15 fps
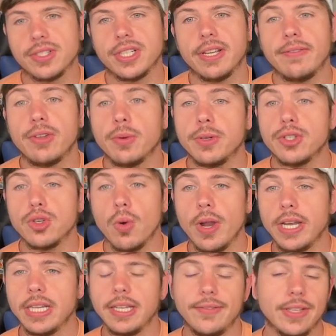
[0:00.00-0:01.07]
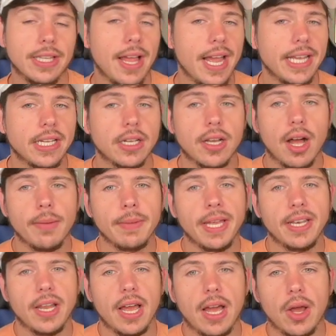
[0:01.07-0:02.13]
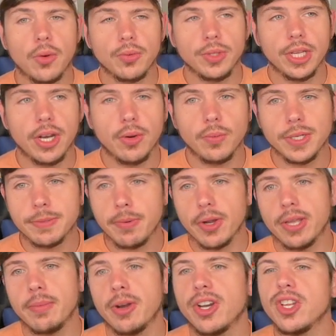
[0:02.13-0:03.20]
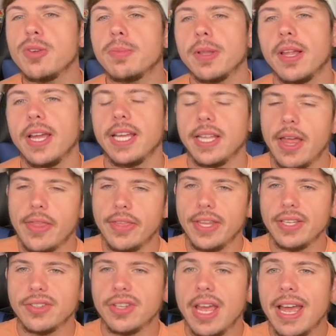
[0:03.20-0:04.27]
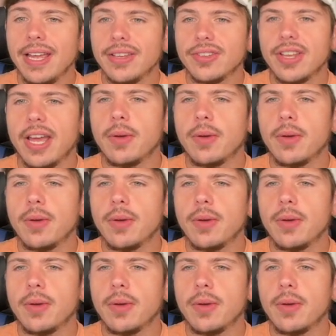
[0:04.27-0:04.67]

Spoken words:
If you enjoyed, leave a like, comment, which Pokemon are you playing this set?